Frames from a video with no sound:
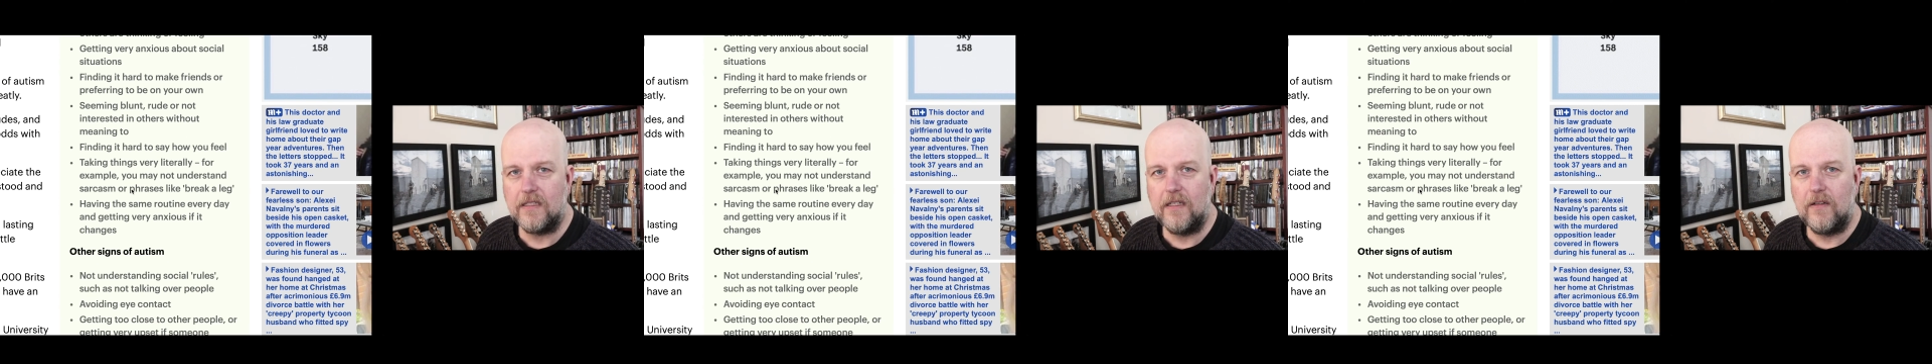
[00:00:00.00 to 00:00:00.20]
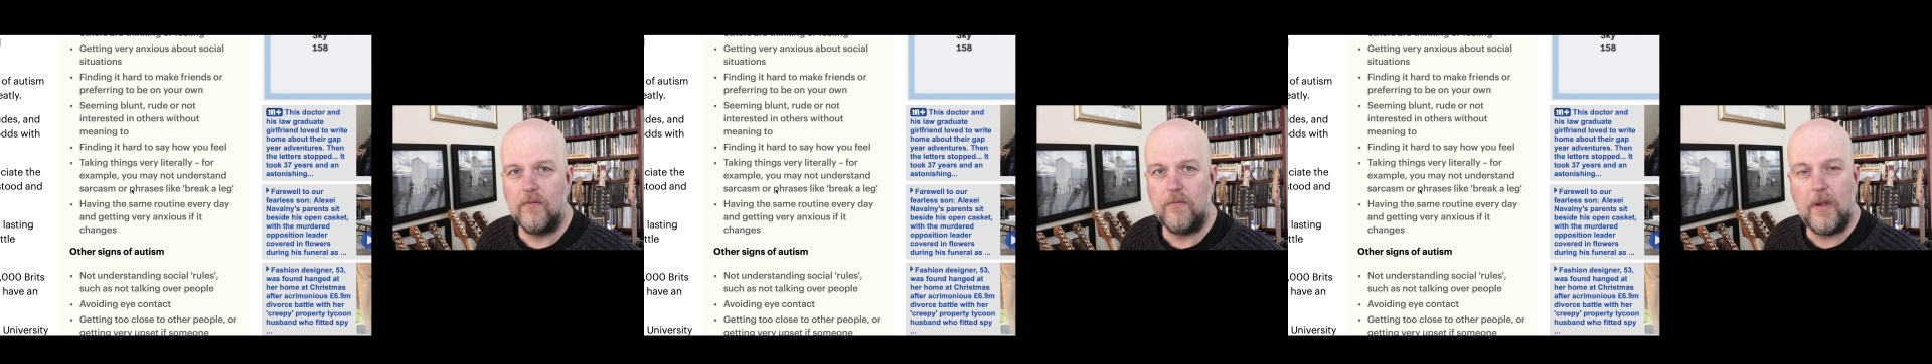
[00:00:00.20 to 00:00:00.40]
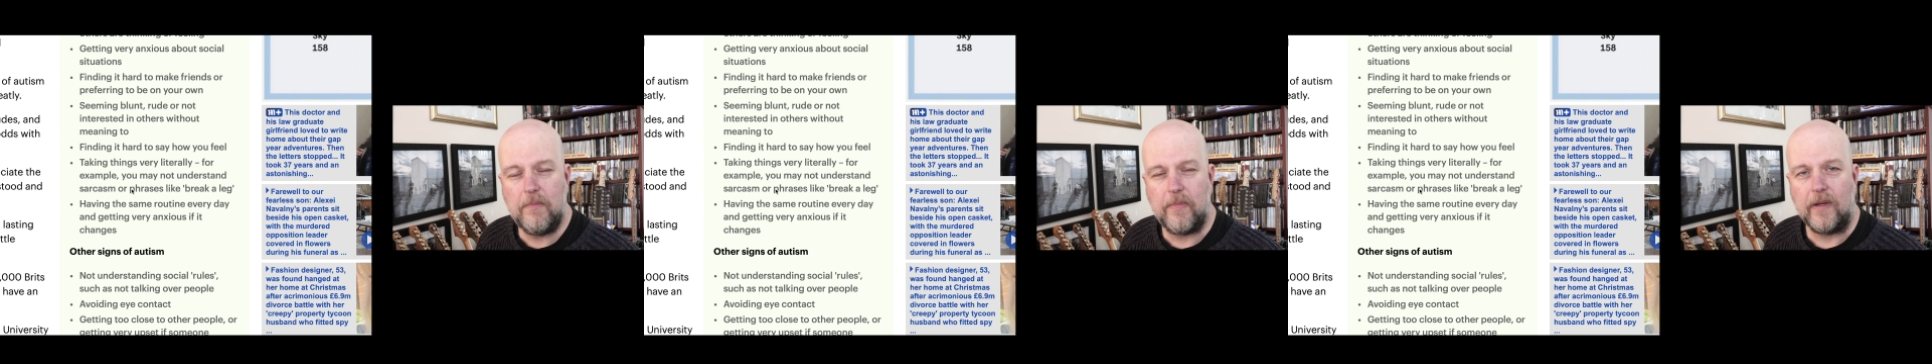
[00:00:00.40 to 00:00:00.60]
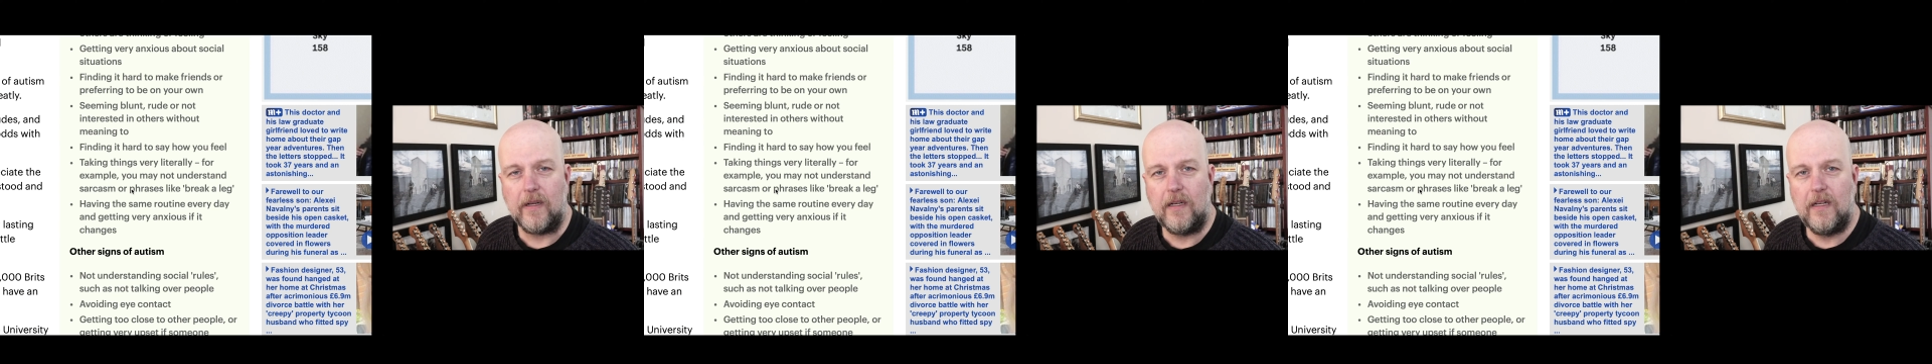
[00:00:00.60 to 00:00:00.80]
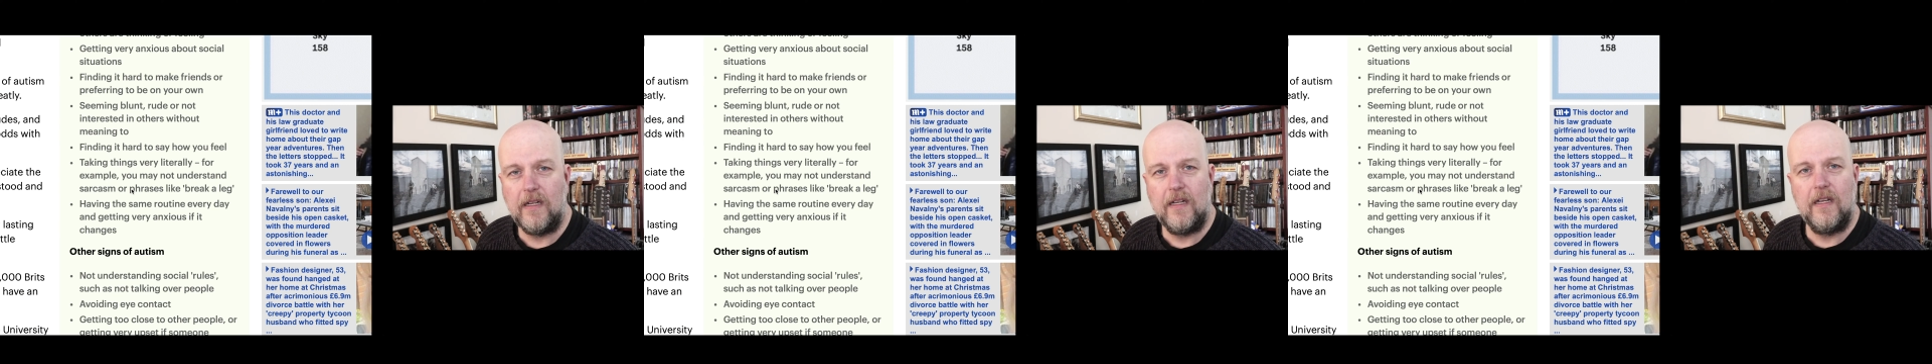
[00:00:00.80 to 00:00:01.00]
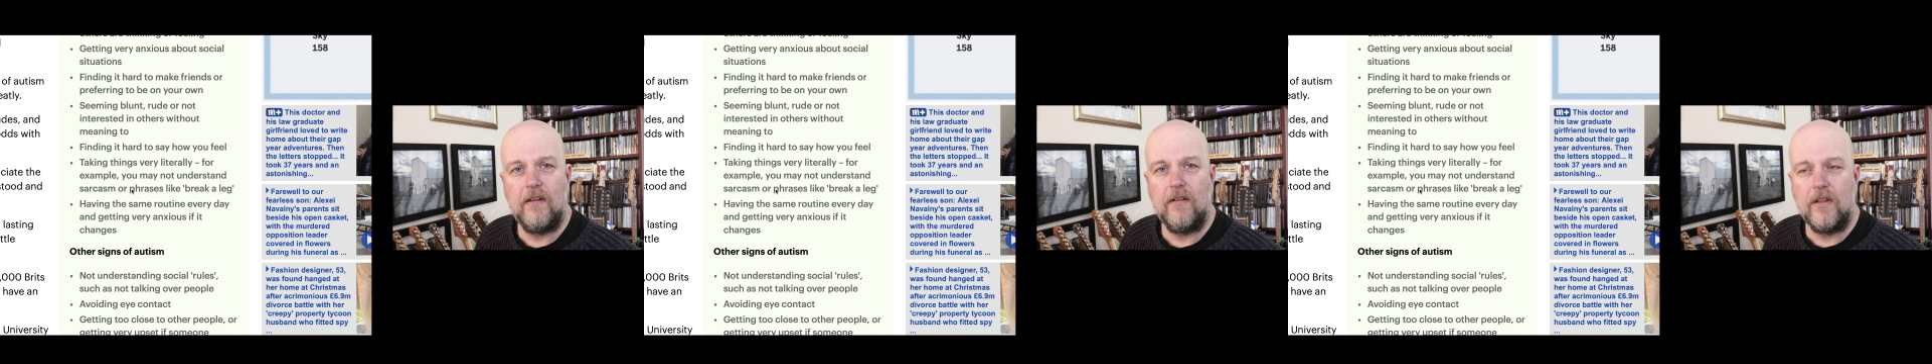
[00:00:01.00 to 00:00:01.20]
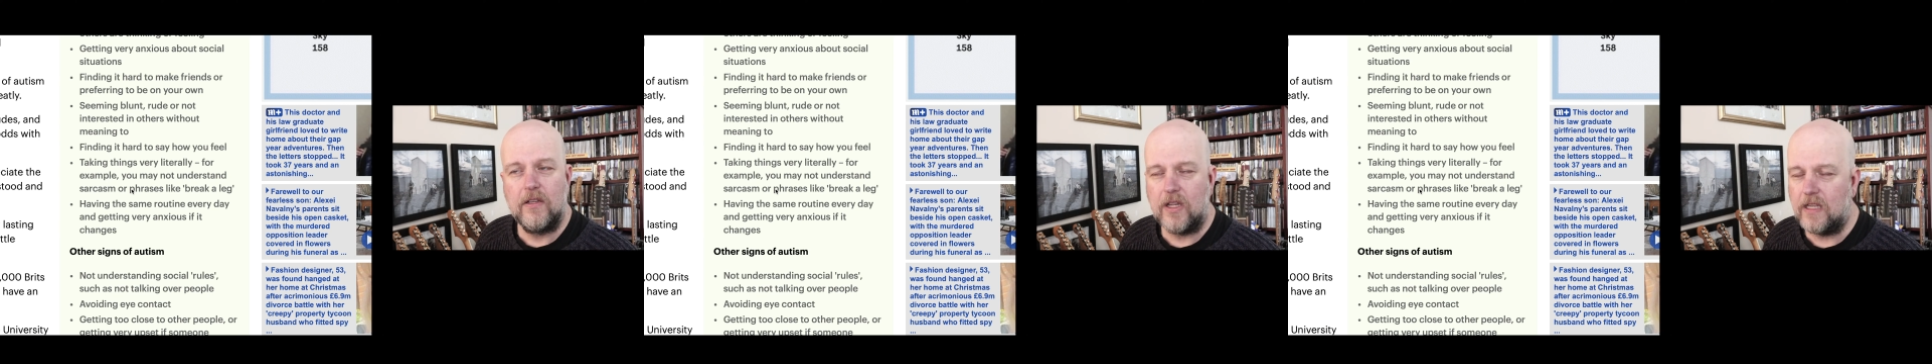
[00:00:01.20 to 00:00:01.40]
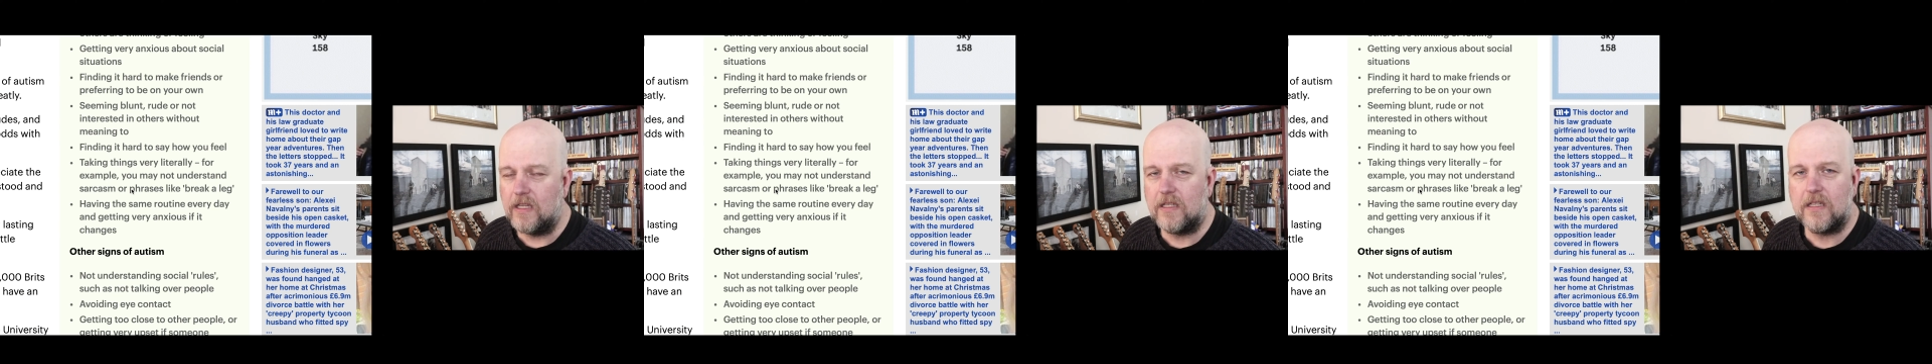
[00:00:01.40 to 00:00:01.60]
Remember,
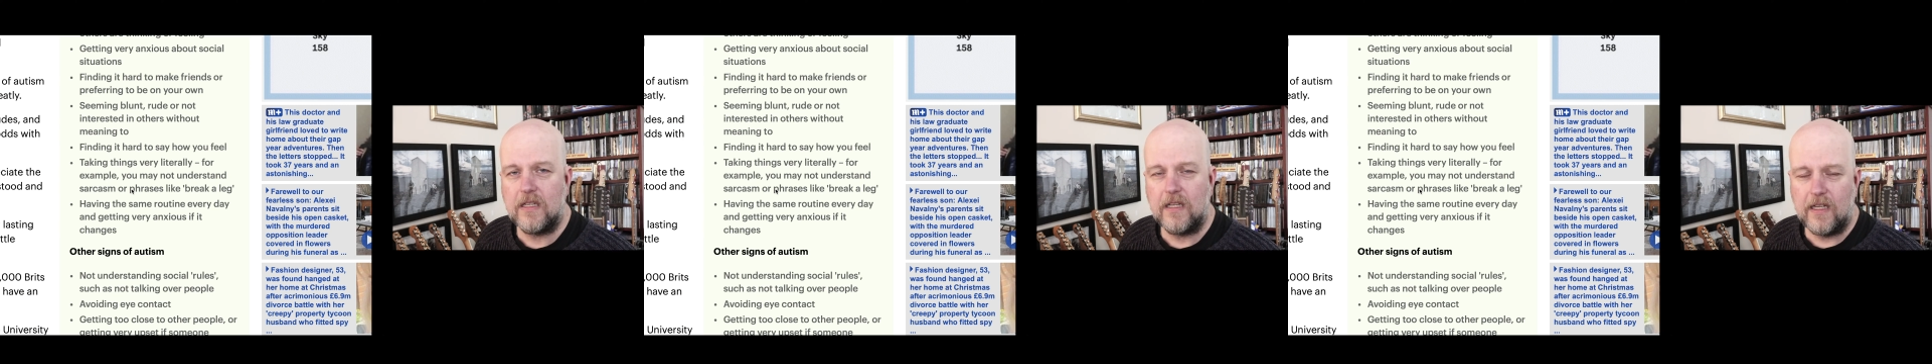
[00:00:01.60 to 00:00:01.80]
it's